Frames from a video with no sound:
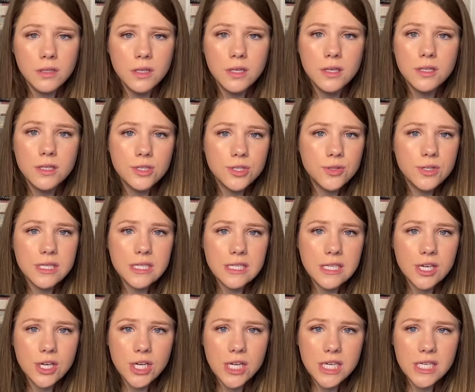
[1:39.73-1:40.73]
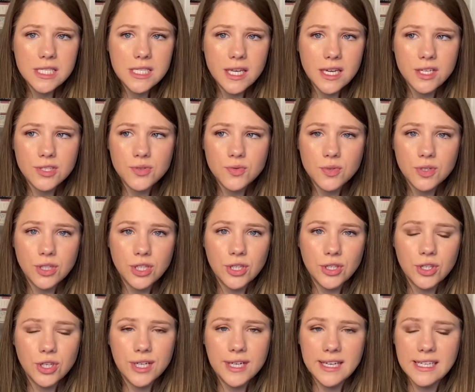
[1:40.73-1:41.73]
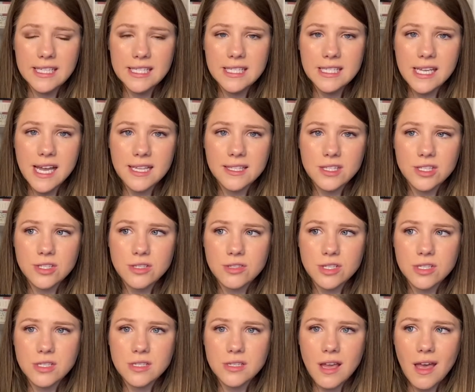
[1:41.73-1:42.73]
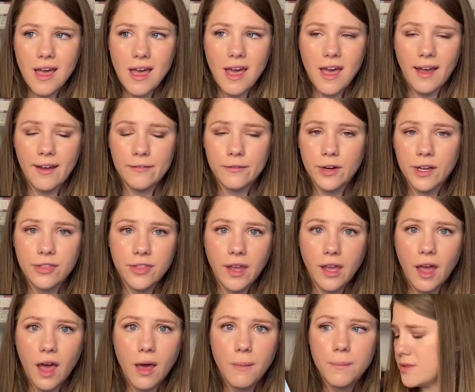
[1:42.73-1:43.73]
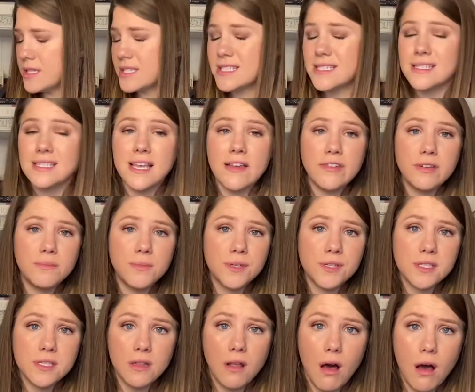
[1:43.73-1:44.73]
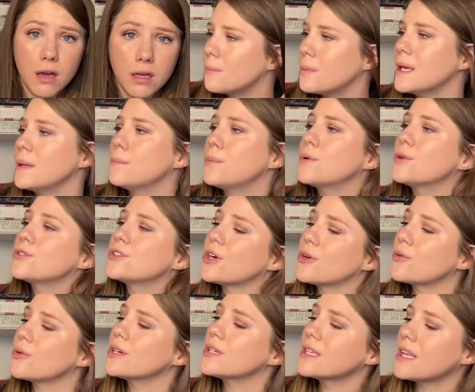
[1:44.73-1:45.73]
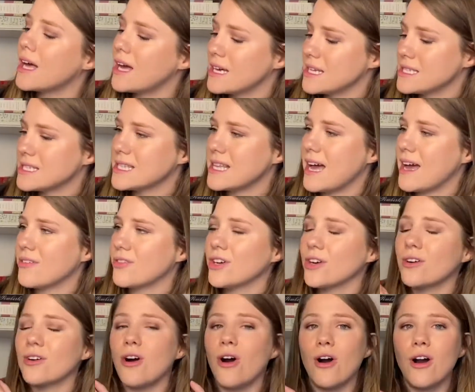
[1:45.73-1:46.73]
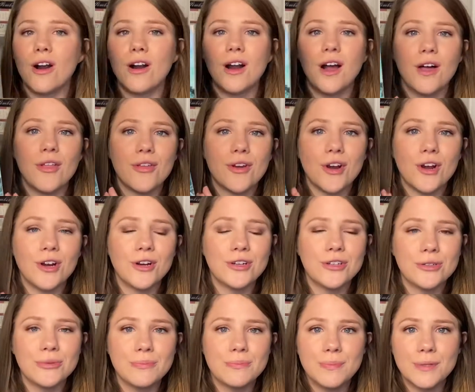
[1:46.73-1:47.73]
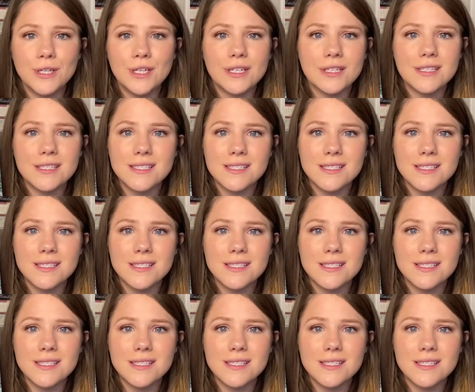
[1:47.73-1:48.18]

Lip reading: to the series, and it's really good, and it sets just everything up. This is 7 books long. People don't realize that there are other books